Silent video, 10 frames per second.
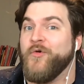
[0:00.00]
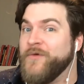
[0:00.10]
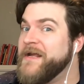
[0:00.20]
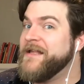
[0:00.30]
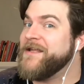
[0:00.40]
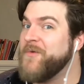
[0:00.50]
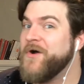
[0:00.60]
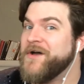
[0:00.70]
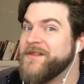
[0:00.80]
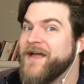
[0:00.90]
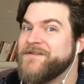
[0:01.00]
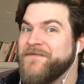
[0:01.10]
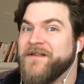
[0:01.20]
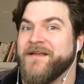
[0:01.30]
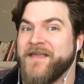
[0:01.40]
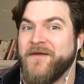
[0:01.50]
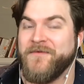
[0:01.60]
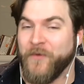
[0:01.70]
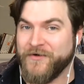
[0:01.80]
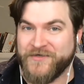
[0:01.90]
really would like to feel like they
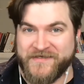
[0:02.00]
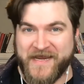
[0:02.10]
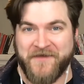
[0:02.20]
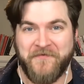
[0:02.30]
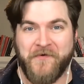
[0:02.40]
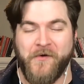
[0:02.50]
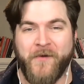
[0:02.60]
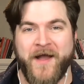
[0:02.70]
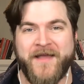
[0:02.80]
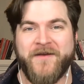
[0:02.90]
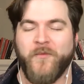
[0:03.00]
weren't just taken for a ride,